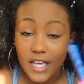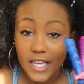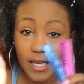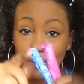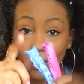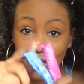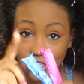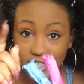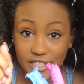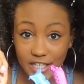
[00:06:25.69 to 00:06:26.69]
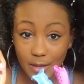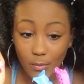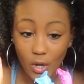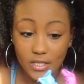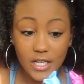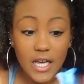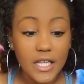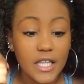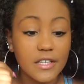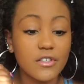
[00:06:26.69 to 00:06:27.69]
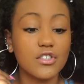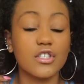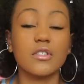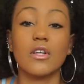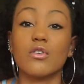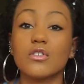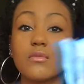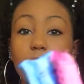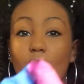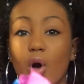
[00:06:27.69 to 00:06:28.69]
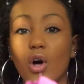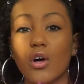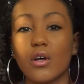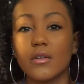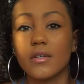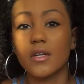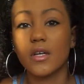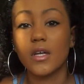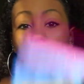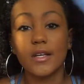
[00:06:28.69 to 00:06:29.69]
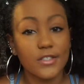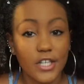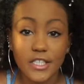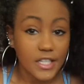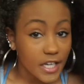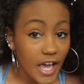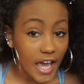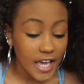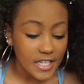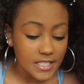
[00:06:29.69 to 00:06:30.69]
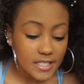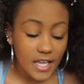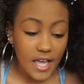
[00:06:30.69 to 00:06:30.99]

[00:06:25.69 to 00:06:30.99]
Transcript: Emergency tampons. These are just little small, just in case.